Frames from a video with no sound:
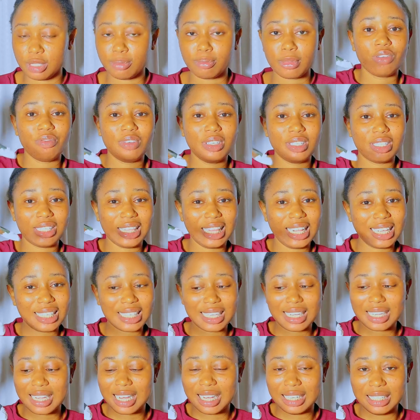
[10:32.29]
If it's
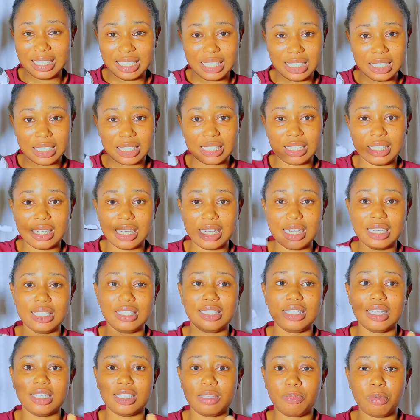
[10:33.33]
lesser than this,
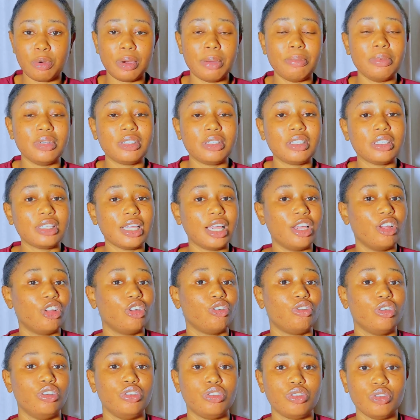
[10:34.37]
then there's a probability that you're
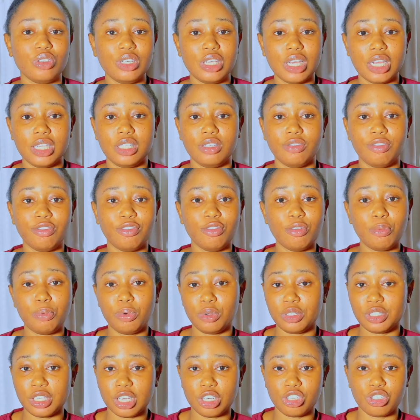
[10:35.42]
not going to get the full
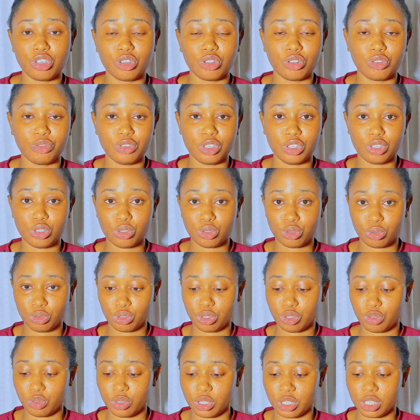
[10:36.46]
protection of this
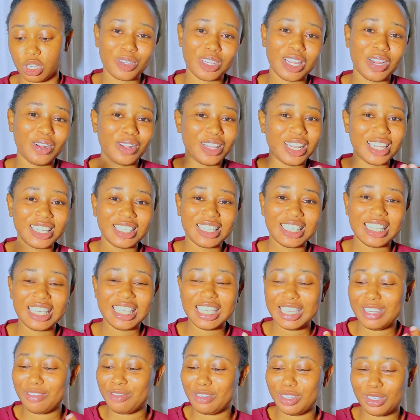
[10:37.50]
sunscreen. Now let's see
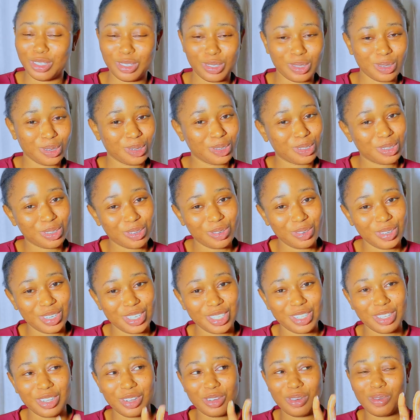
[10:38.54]
if this
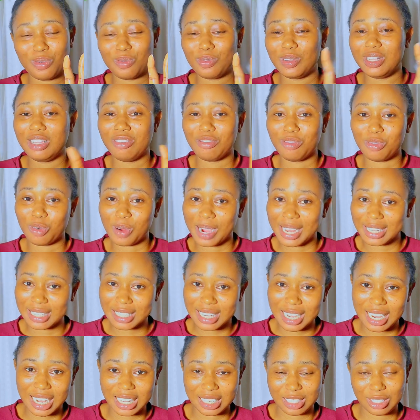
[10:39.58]
sunscreen will leave white
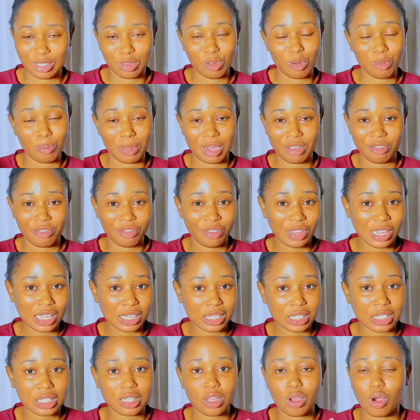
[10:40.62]
cast on my
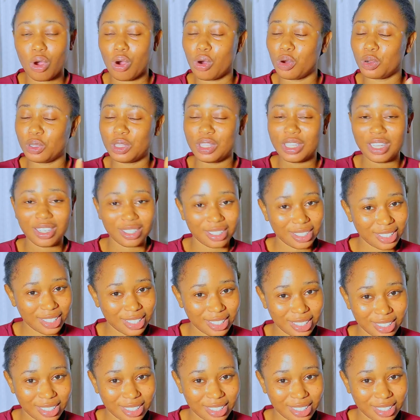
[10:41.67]
face or not.